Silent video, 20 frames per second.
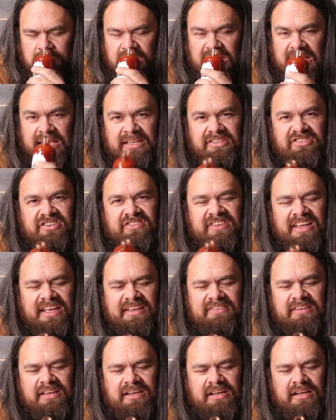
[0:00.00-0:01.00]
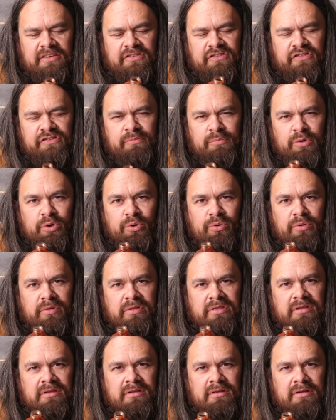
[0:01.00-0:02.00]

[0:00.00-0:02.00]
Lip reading: It just has a smooth